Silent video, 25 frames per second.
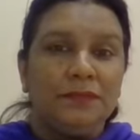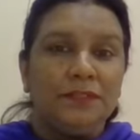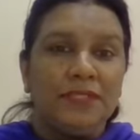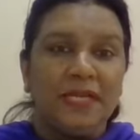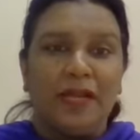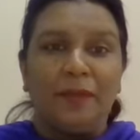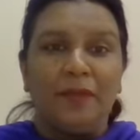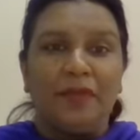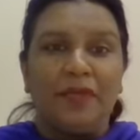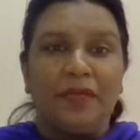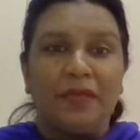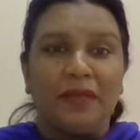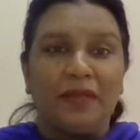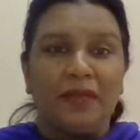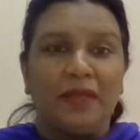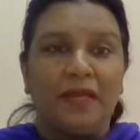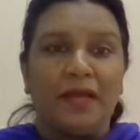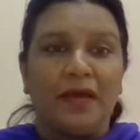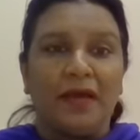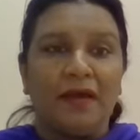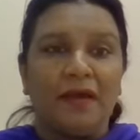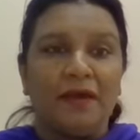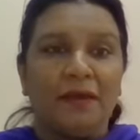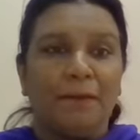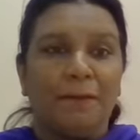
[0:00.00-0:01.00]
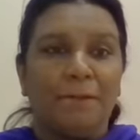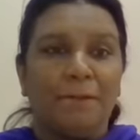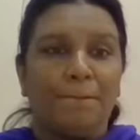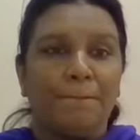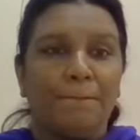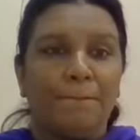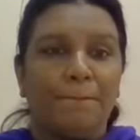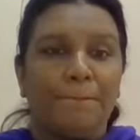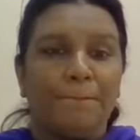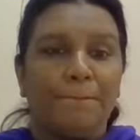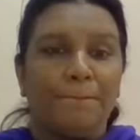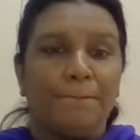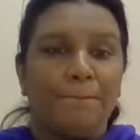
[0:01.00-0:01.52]
Tell me, yeah?
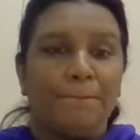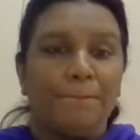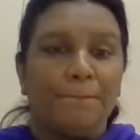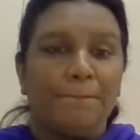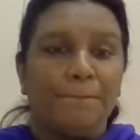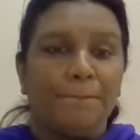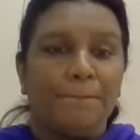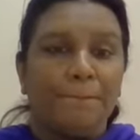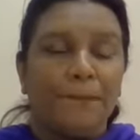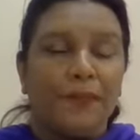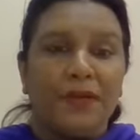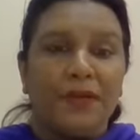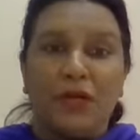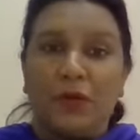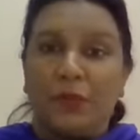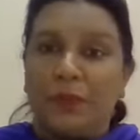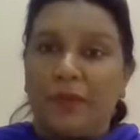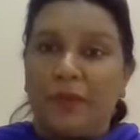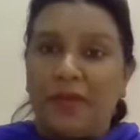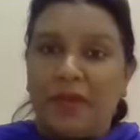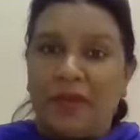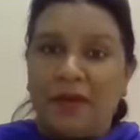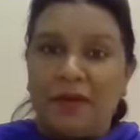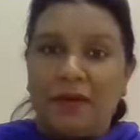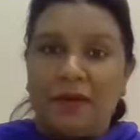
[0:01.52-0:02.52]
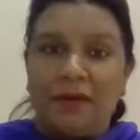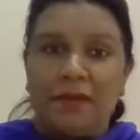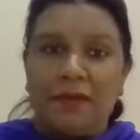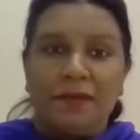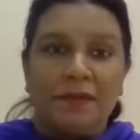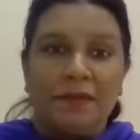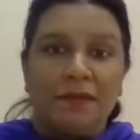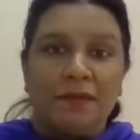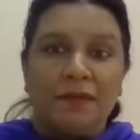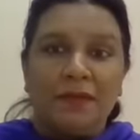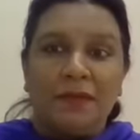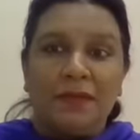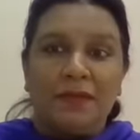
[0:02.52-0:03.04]
Ragbir?
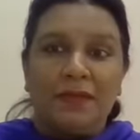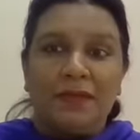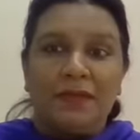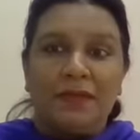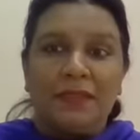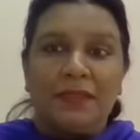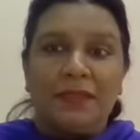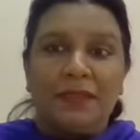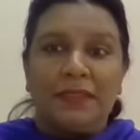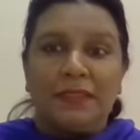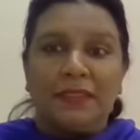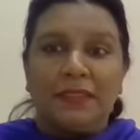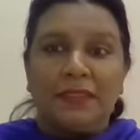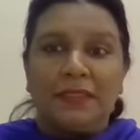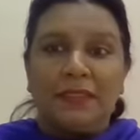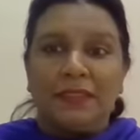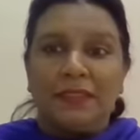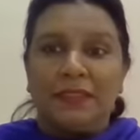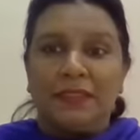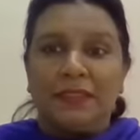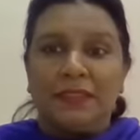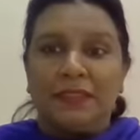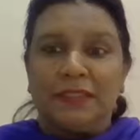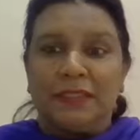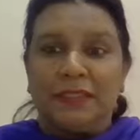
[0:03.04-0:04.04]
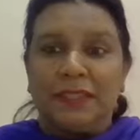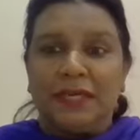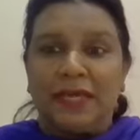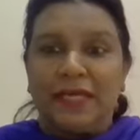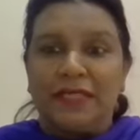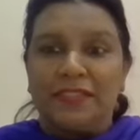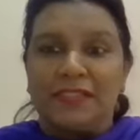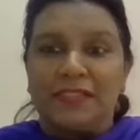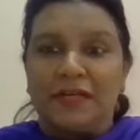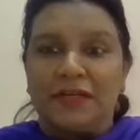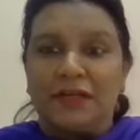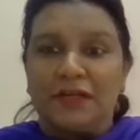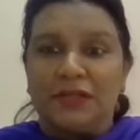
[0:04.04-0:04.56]

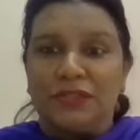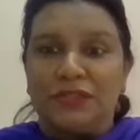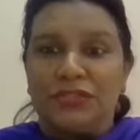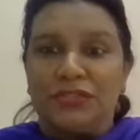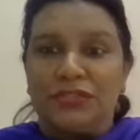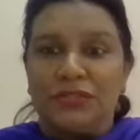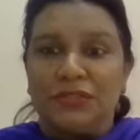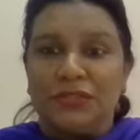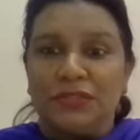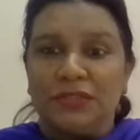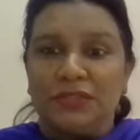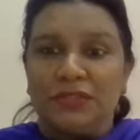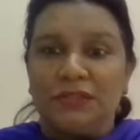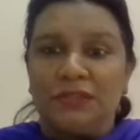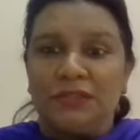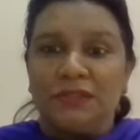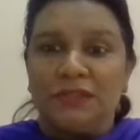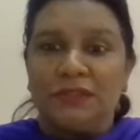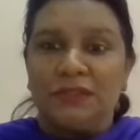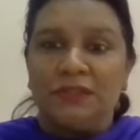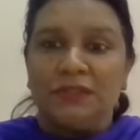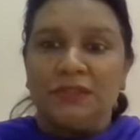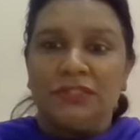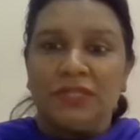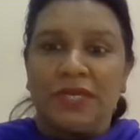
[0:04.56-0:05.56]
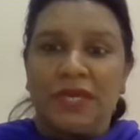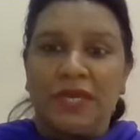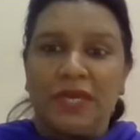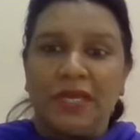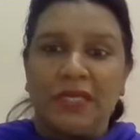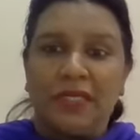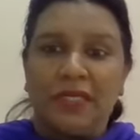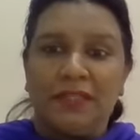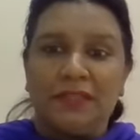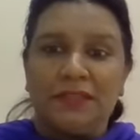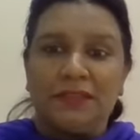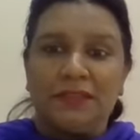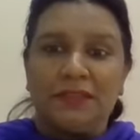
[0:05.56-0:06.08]
Yes, Hargunjot,
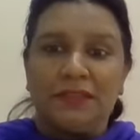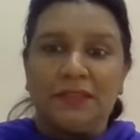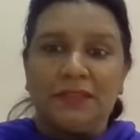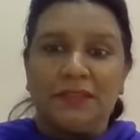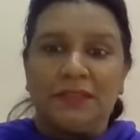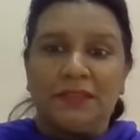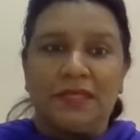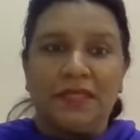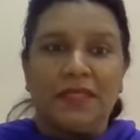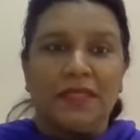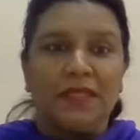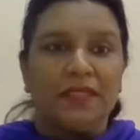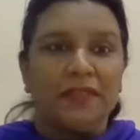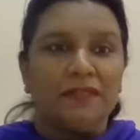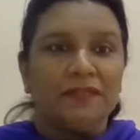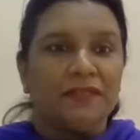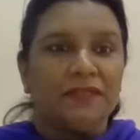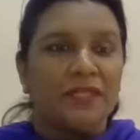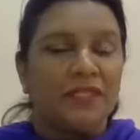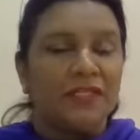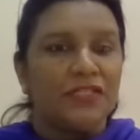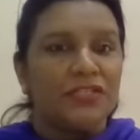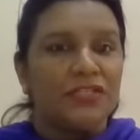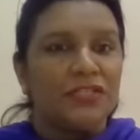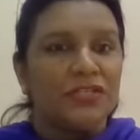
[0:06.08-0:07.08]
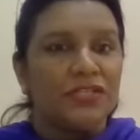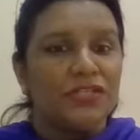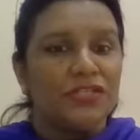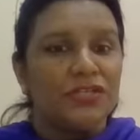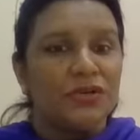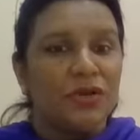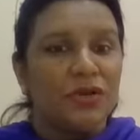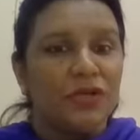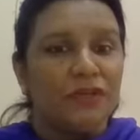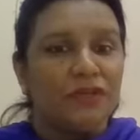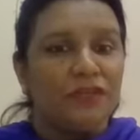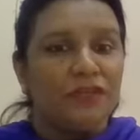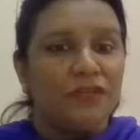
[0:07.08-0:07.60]
Jayant, Kanav, Kashish,
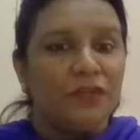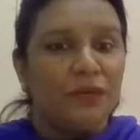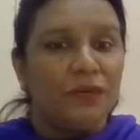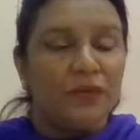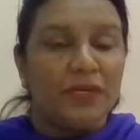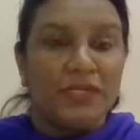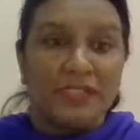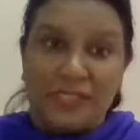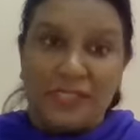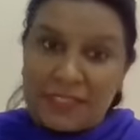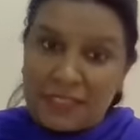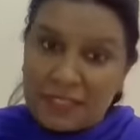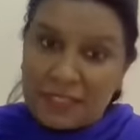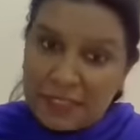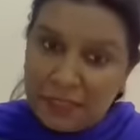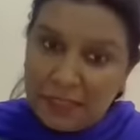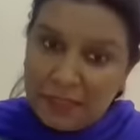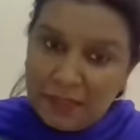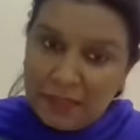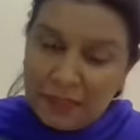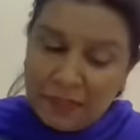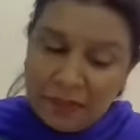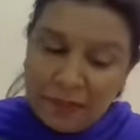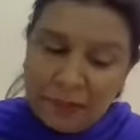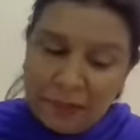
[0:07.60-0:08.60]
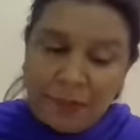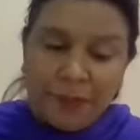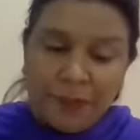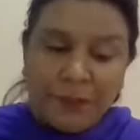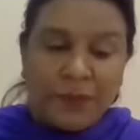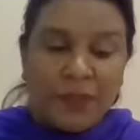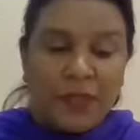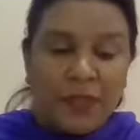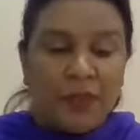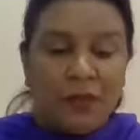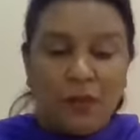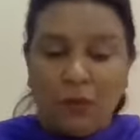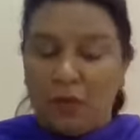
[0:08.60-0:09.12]
all of you. Is it clear?
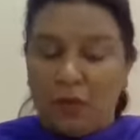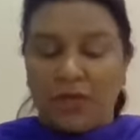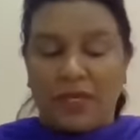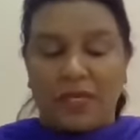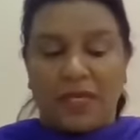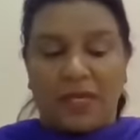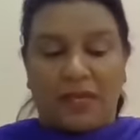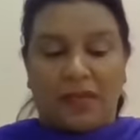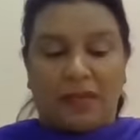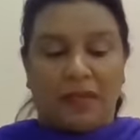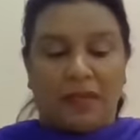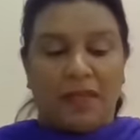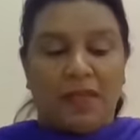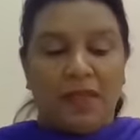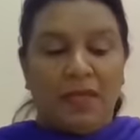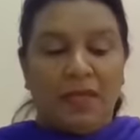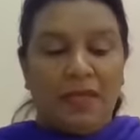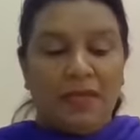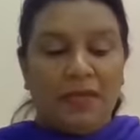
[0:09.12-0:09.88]
Okay.